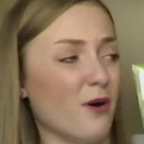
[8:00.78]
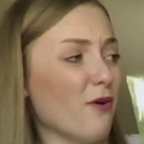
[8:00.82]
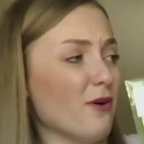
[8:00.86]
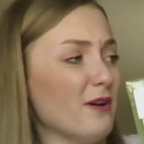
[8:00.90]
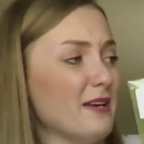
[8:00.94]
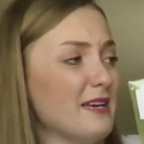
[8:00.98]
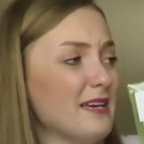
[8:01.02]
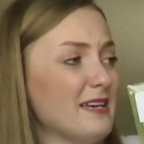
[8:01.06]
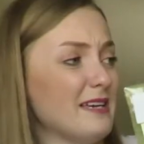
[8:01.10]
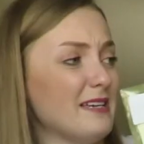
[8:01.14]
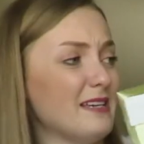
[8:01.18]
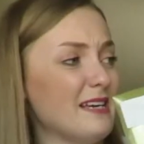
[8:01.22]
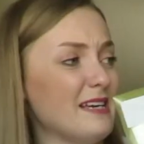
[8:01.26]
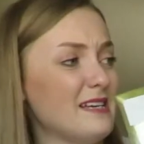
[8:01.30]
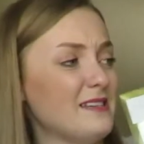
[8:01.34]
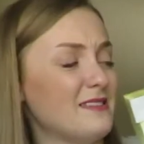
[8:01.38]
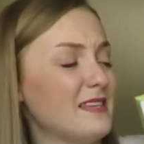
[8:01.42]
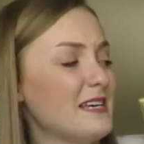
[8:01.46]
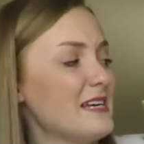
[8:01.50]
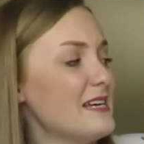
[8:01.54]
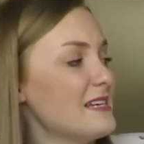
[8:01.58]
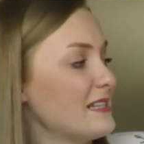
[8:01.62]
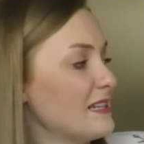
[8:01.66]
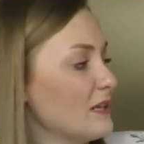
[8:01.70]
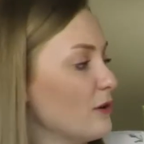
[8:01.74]
buying is
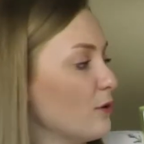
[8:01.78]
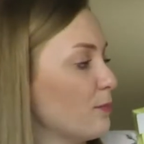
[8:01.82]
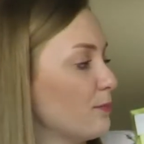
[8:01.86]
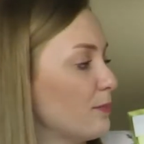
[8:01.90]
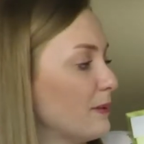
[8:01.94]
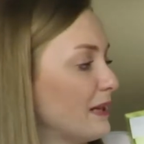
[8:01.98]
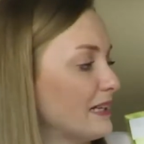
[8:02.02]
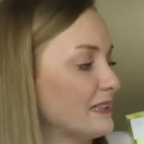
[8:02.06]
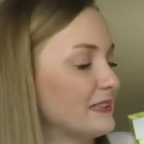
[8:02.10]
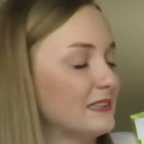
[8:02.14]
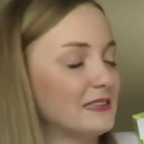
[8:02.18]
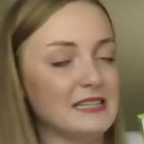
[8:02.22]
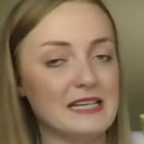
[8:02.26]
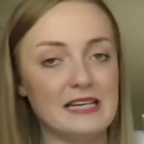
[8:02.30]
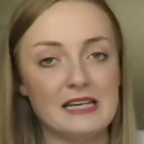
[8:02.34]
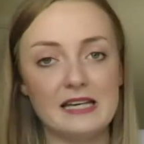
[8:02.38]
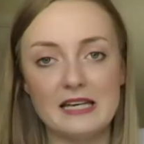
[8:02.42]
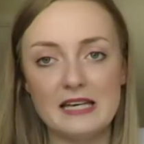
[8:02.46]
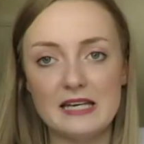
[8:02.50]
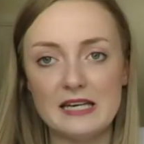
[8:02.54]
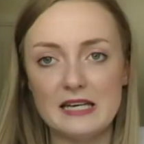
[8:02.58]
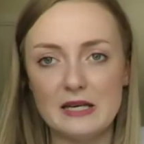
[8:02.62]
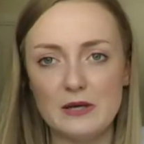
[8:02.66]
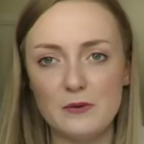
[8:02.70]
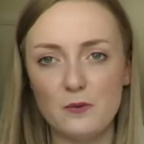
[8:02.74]
these little
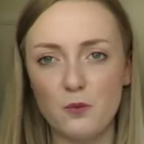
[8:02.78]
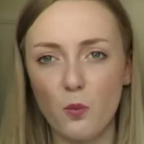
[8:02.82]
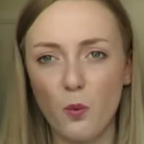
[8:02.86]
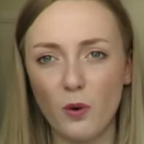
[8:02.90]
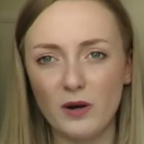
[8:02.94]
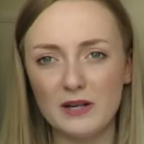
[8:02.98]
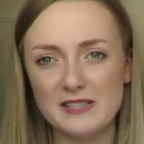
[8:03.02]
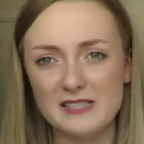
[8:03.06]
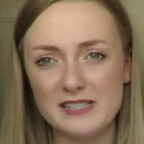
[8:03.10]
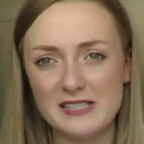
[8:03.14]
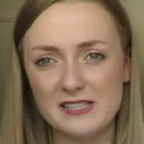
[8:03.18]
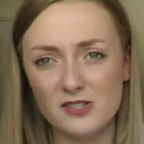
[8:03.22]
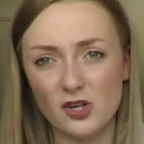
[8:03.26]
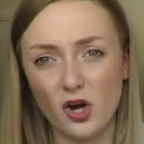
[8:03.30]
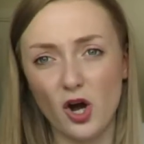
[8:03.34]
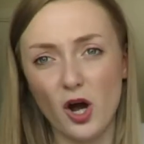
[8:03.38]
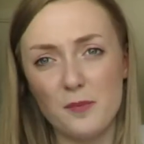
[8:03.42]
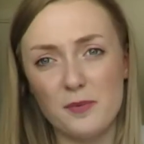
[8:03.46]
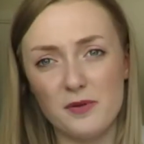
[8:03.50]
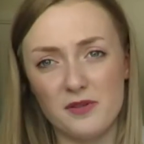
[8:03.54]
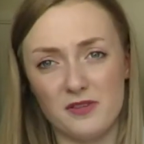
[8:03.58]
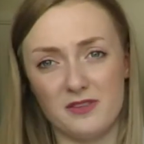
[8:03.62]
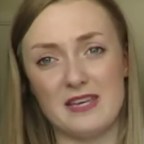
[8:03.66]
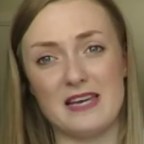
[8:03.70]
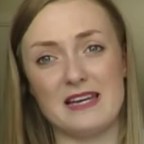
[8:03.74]
plasticky, wallety
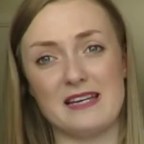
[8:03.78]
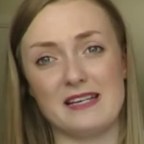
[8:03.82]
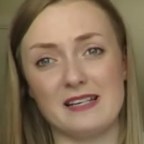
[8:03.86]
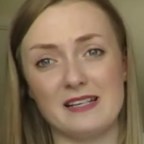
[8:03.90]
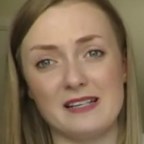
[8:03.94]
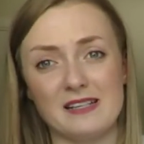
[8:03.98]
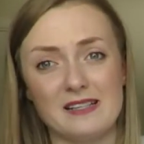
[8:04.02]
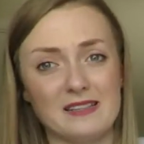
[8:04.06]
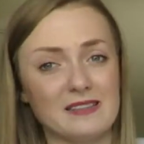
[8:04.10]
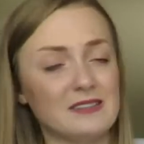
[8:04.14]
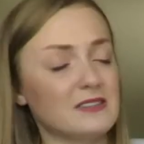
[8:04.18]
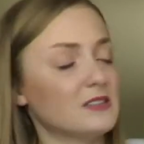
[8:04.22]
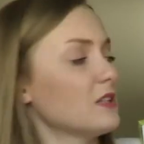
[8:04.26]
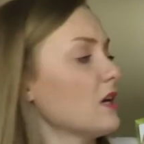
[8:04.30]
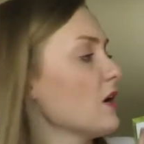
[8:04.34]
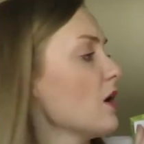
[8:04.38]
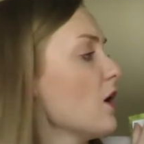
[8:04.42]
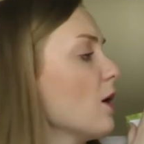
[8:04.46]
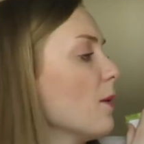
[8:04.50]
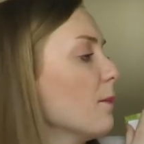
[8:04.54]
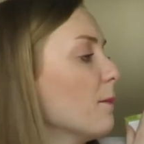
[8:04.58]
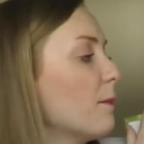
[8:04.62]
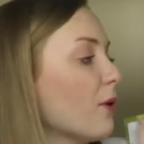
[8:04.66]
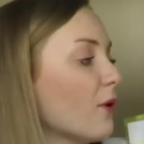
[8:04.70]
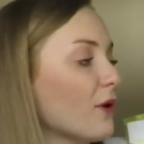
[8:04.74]
type of things.
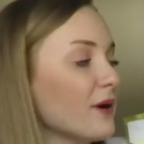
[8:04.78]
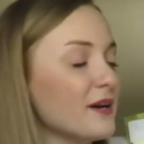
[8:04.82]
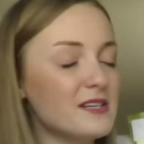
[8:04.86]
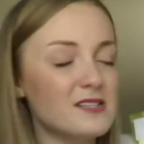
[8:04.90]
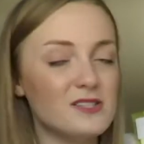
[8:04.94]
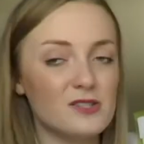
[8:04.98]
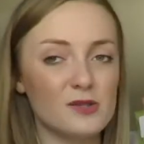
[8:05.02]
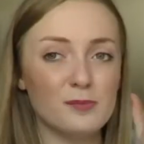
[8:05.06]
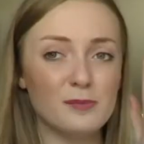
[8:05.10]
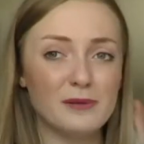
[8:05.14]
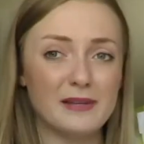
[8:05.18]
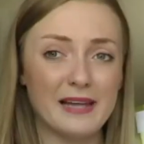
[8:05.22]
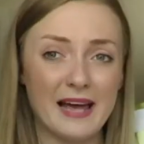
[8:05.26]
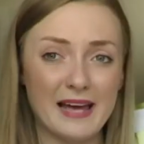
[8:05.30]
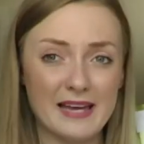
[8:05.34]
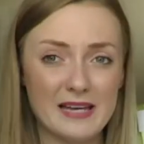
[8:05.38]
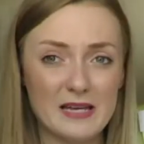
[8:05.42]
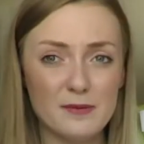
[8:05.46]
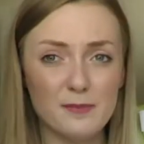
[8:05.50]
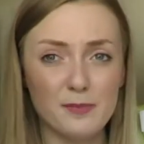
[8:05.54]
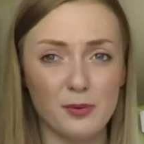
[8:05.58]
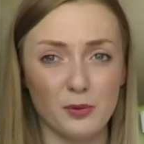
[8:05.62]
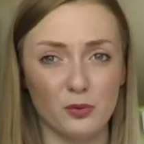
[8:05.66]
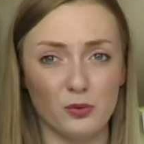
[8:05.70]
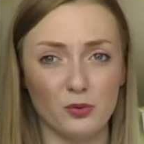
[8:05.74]
Buying some
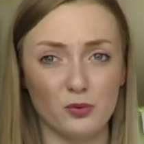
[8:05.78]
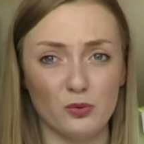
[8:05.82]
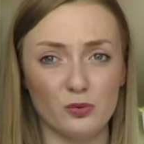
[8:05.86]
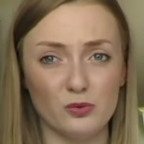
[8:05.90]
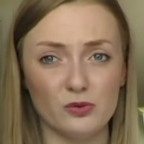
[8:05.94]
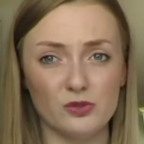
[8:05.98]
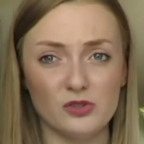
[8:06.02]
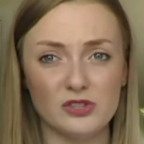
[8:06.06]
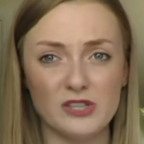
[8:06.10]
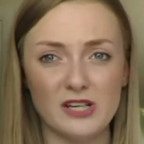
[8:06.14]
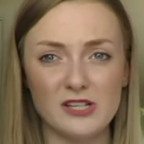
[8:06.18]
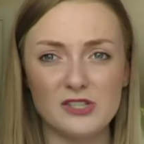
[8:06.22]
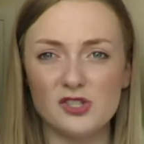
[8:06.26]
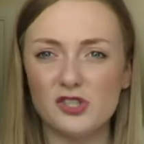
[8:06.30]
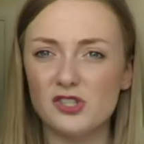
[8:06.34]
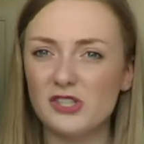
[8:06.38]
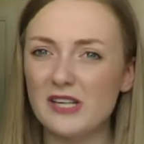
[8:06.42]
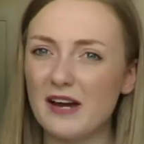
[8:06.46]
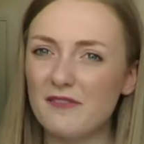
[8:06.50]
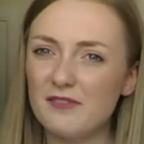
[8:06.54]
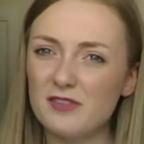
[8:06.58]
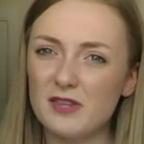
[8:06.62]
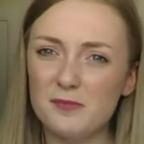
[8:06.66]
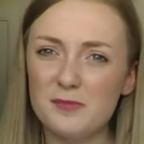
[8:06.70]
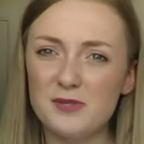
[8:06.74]
labels and just
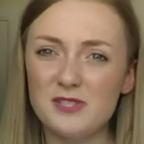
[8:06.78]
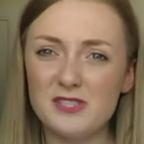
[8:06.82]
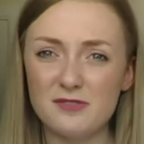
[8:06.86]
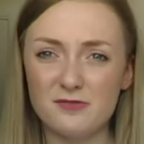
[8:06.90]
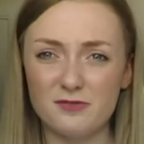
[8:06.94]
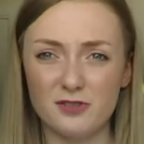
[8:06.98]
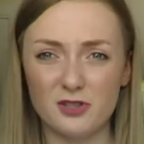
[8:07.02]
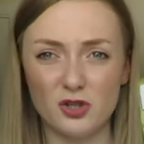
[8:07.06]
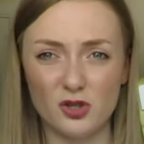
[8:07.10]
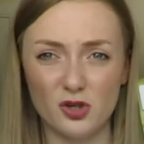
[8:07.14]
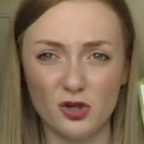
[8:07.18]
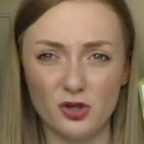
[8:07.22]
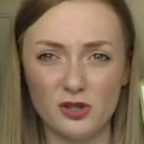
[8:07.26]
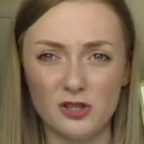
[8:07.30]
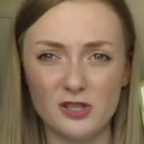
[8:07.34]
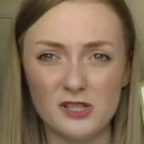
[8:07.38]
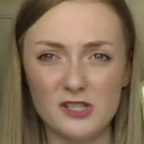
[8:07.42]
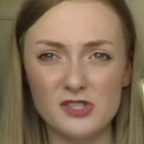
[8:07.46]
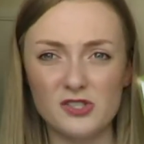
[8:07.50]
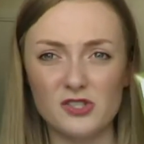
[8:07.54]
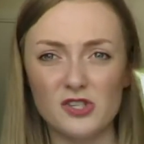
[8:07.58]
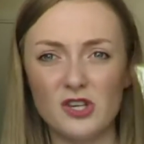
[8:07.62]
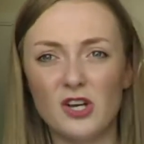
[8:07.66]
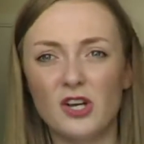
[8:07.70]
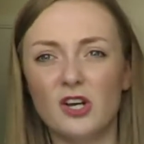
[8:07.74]
having them in different
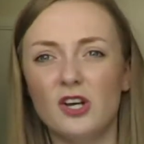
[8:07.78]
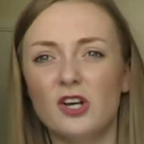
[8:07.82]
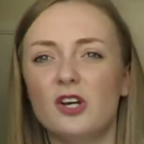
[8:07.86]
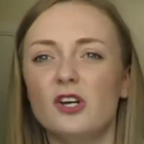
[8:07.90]
colours.